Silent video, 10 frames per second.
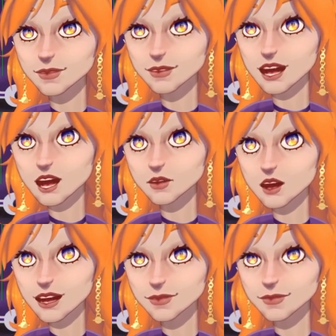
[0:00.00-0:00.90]
I do
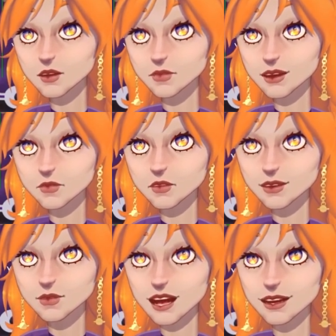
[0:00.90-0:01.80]
like the sound of that
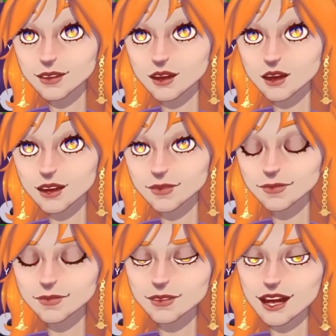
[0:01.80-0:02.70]
stress mechanic, though.
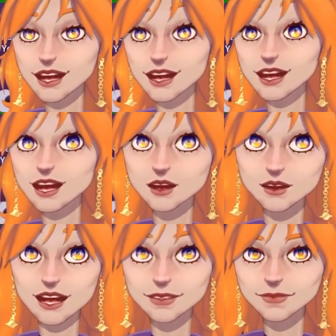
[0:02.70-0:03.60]
I do
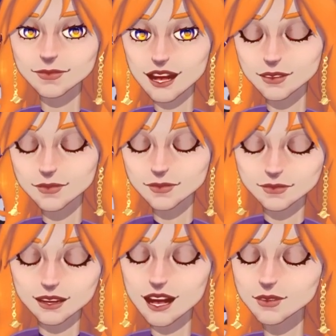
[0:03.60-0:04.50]
like the sound of
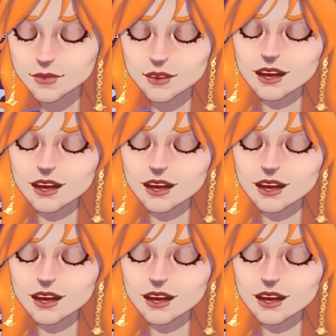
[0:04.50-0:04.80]
stress.